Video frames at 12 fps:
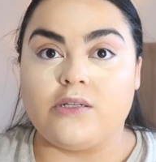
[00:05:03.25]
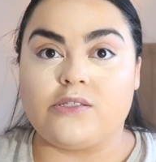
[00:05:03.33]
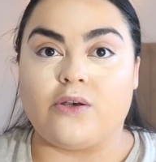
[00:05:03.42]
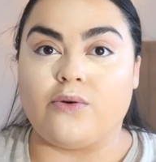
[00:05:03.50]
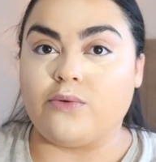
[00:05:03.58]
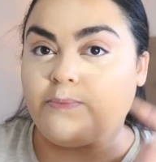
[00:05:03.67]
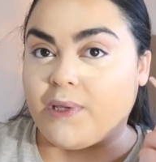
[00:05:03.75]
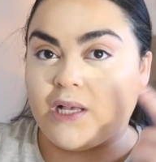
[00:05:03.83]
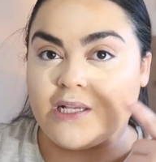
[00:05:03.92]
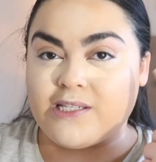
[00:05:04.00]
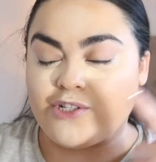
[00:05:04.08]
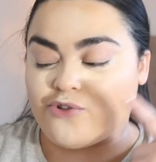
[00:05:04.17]
So
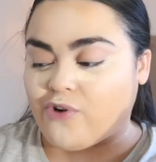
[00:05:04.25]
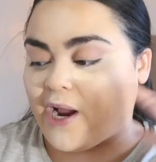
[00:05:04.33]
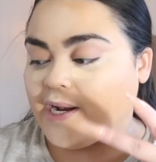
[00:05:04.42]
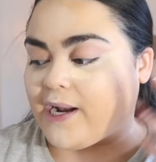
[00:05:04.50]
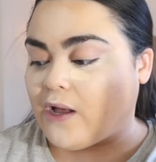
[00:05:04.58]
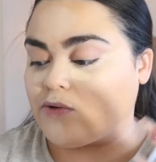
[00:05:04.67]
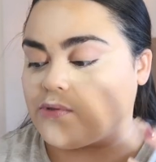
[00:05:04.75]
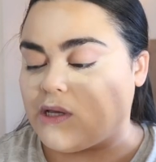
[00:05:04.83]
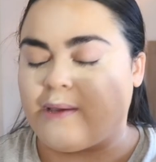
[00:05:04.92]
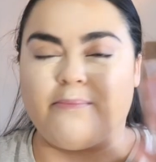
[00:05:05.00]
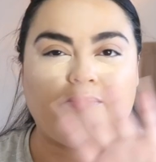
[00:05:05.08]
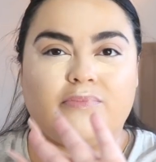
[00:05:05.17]
because it dried it out,
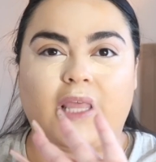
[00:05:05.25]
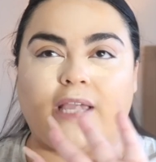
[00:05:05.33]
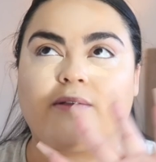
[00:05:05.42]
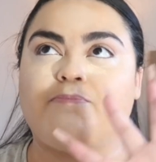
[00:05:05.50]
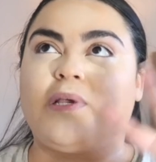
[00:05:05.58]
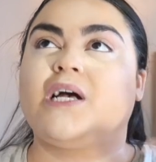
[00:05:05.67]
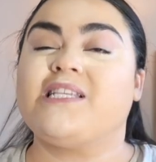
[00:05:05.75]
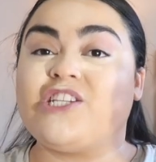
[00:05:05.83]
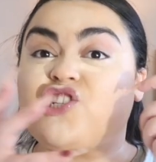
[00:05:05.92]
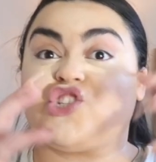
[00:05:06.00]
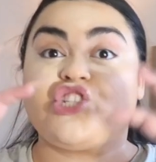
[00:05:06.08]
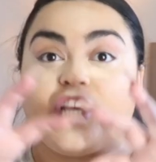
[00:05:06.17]
because
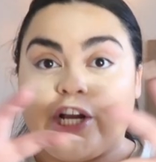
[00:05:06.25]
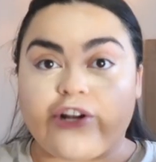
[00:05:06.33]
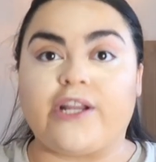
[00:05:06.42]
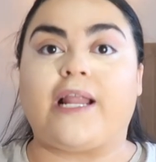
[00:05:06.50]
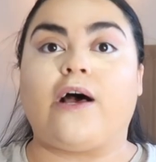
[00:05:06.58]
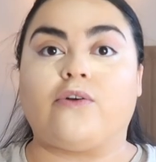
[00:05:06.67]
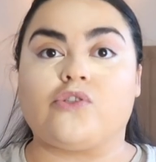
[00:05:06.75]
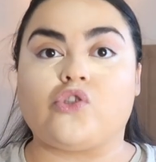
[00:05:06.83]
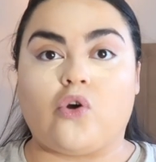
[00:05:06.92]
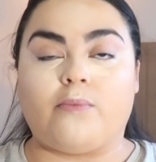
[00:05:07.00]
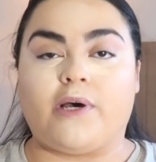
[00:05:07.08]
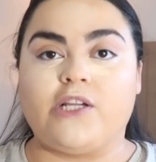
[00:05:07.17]
it sheared it out
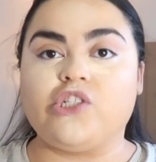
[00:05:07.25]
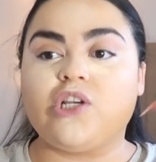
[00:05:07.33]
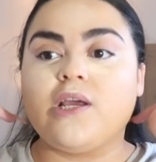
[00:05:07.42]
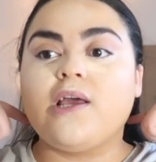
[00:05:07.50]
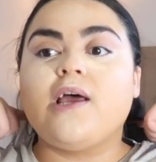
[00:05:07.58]
so much,